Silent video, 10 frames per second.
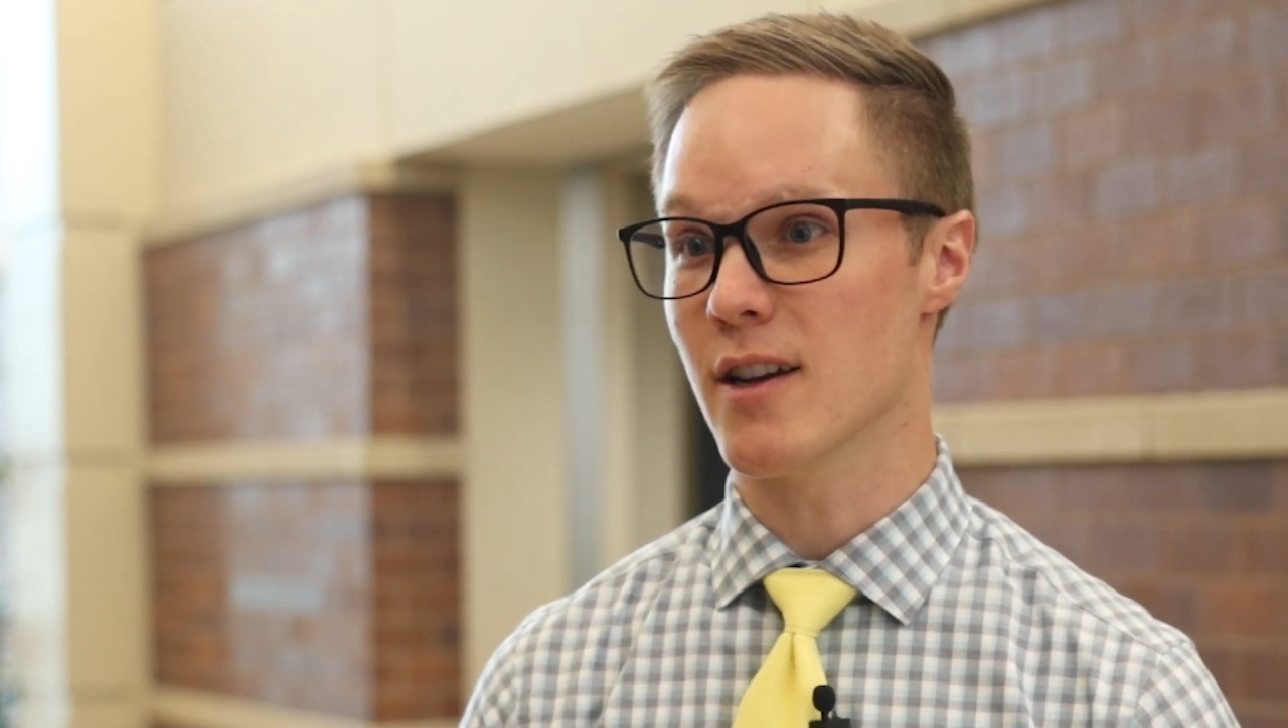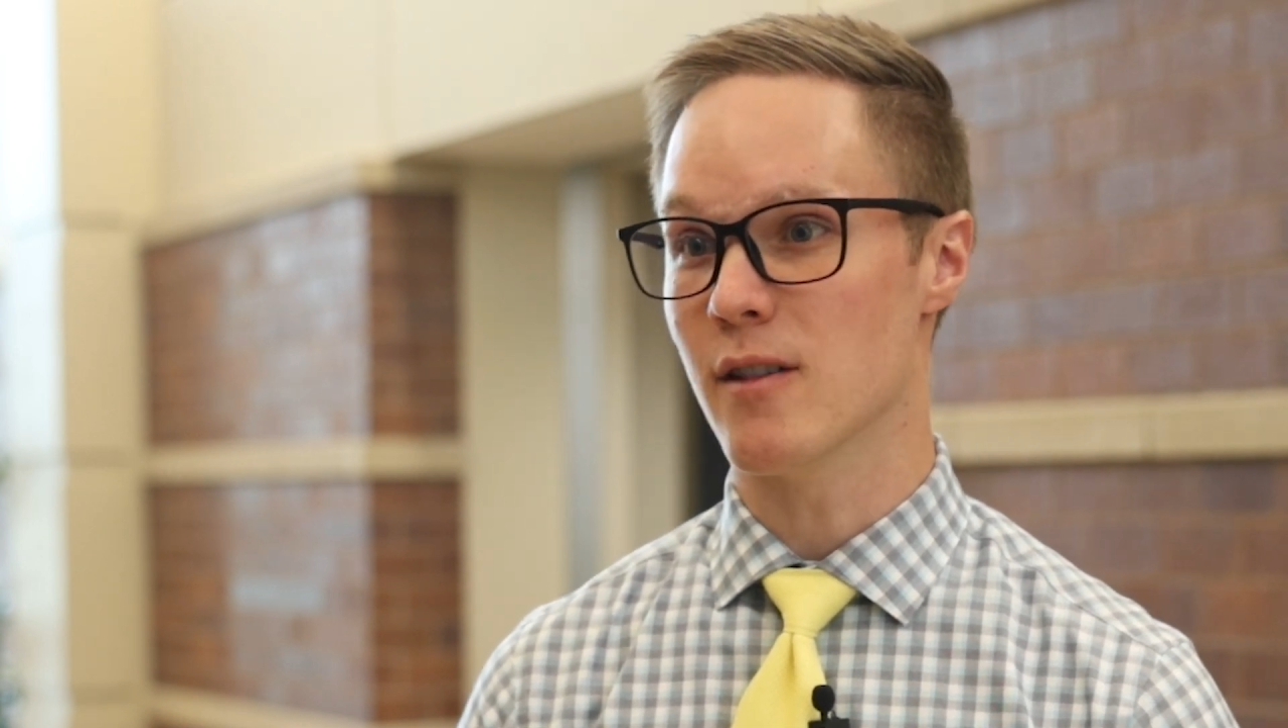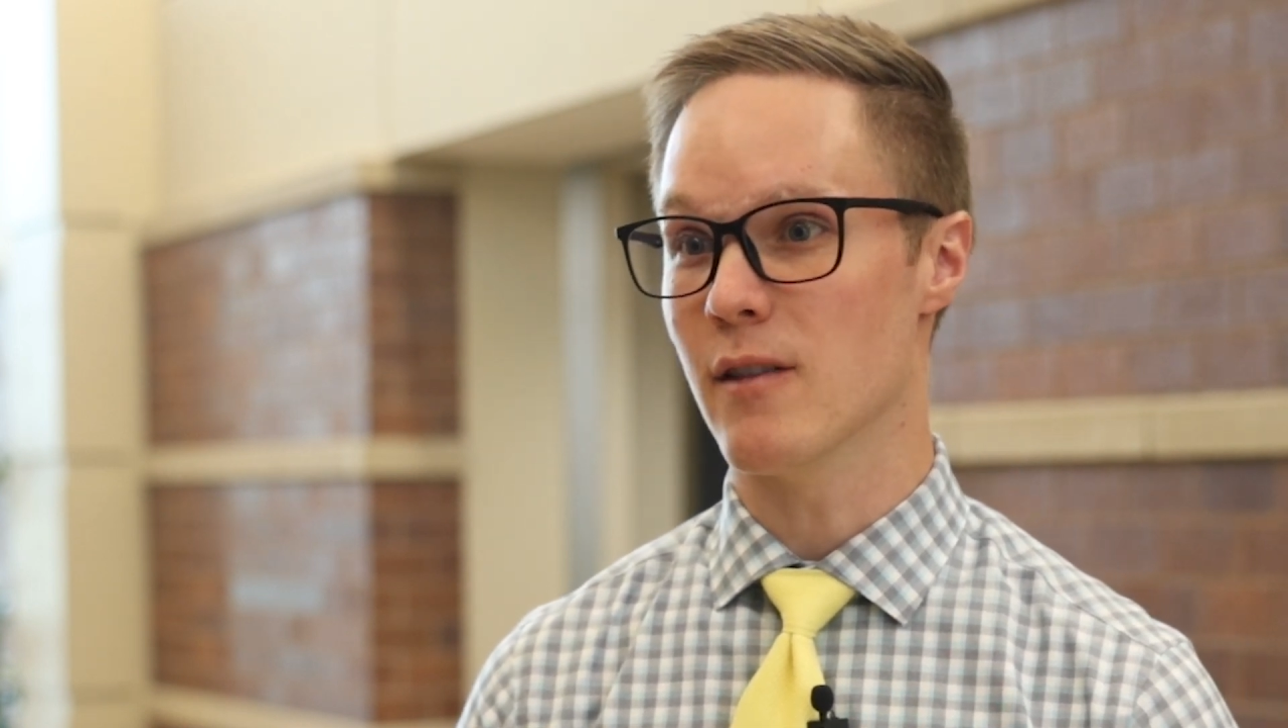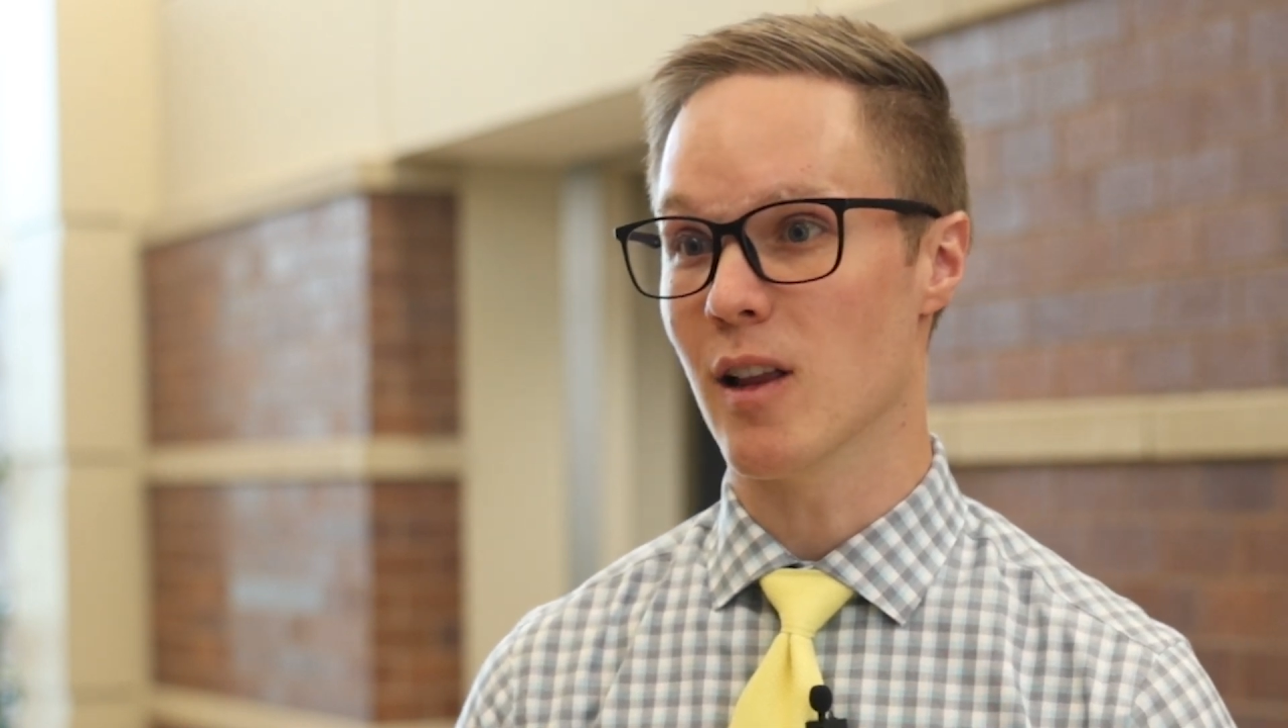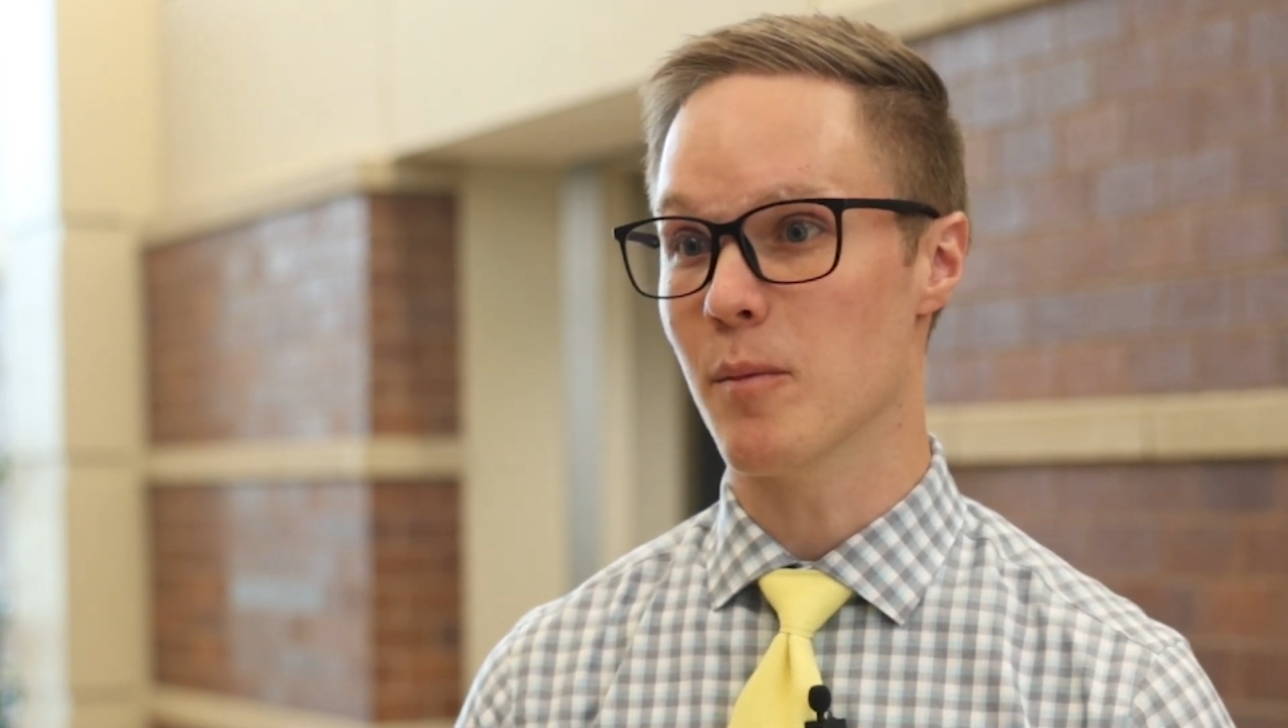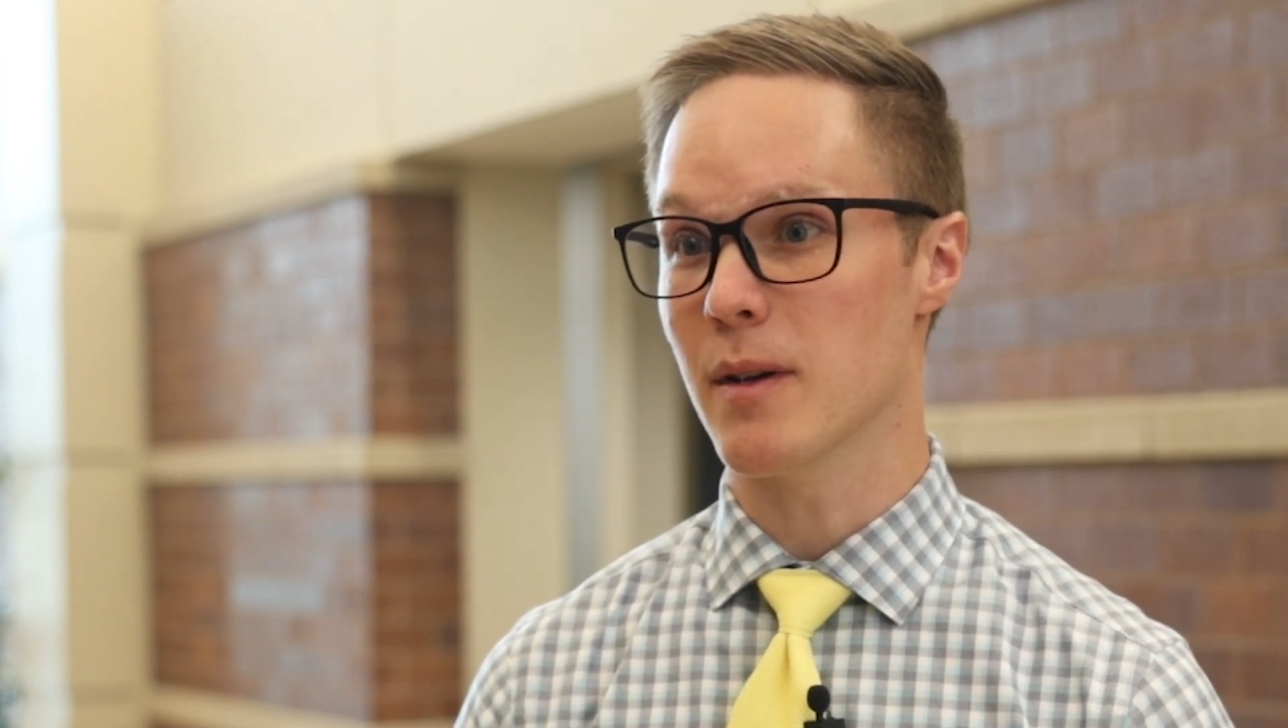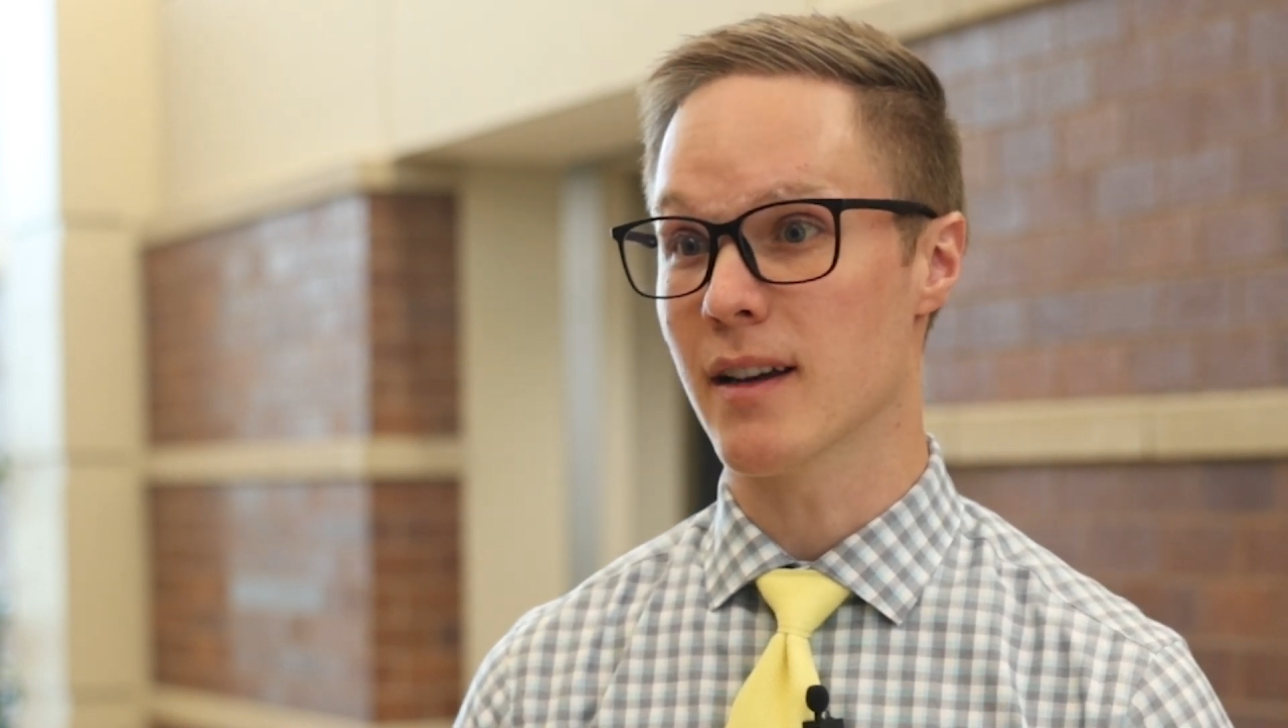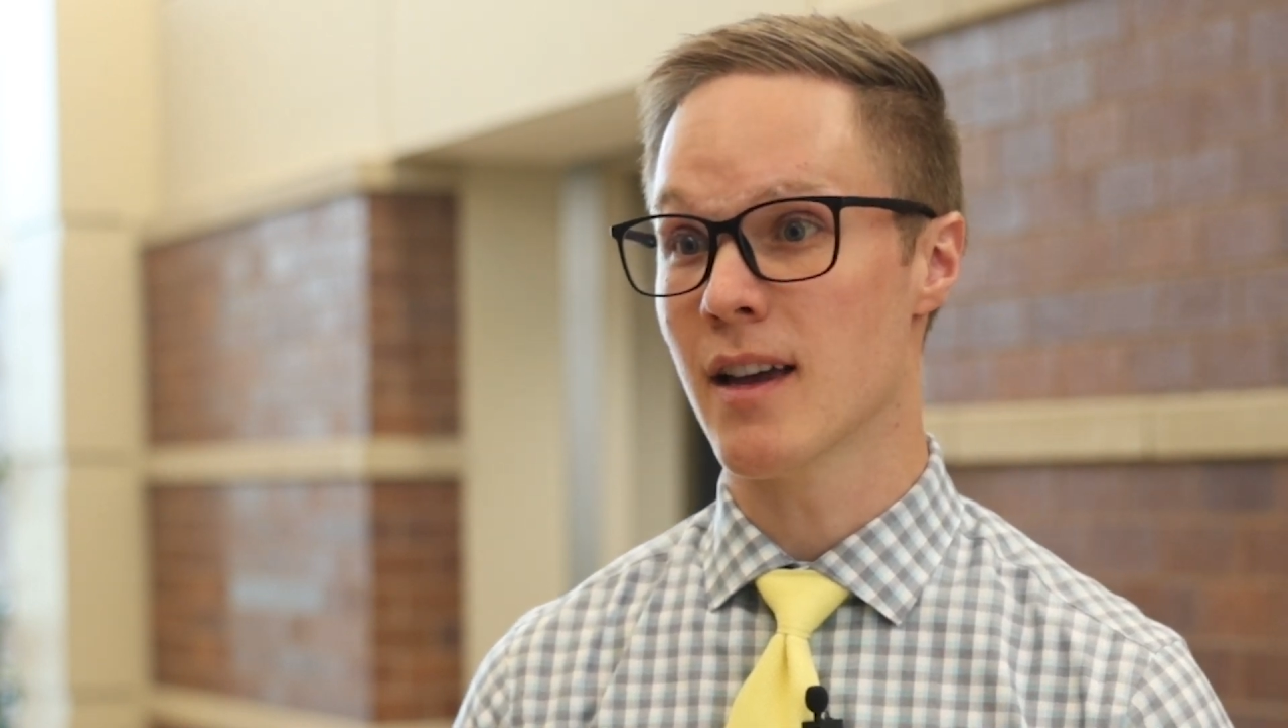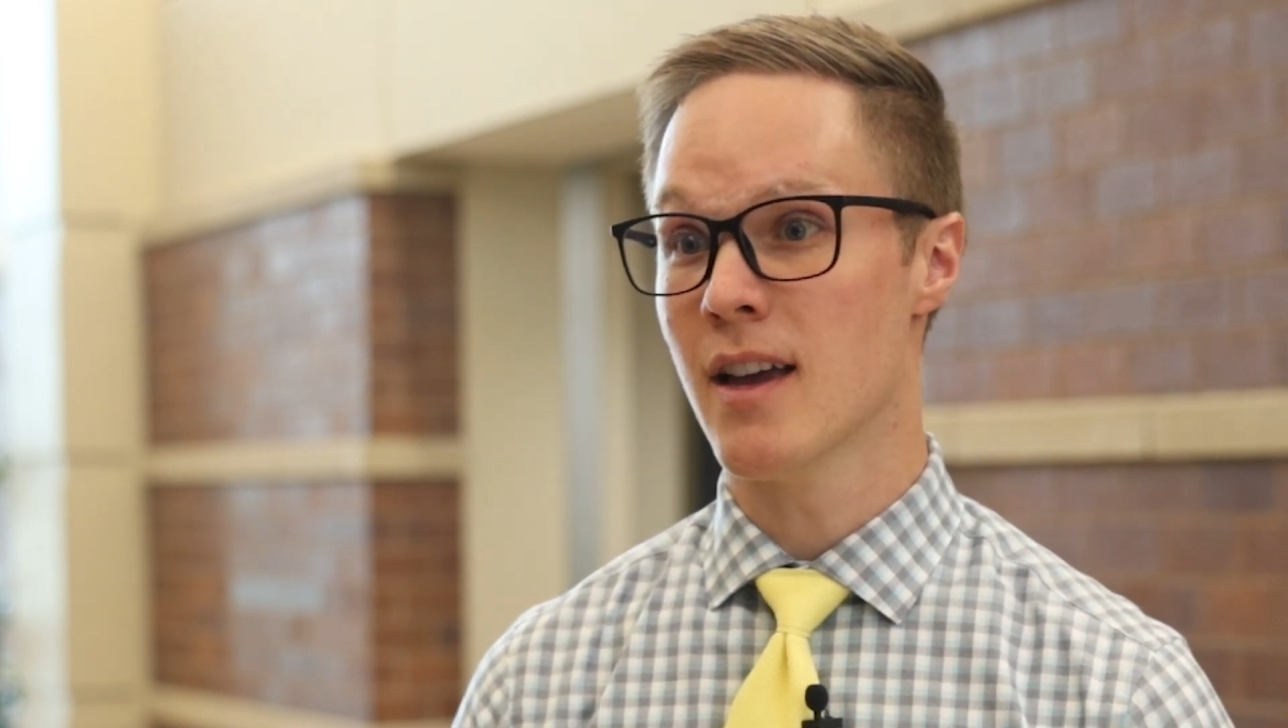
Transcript: they're developing.